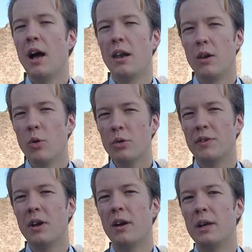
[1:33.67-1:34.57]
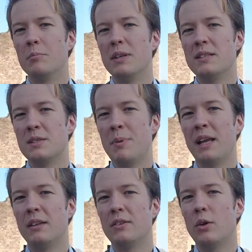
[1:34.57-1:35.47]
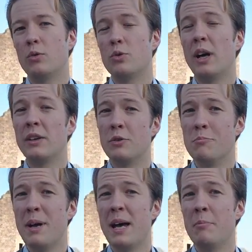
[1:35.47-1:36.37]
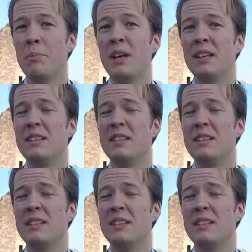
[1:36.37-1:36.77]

a lot of time is spent on trying to map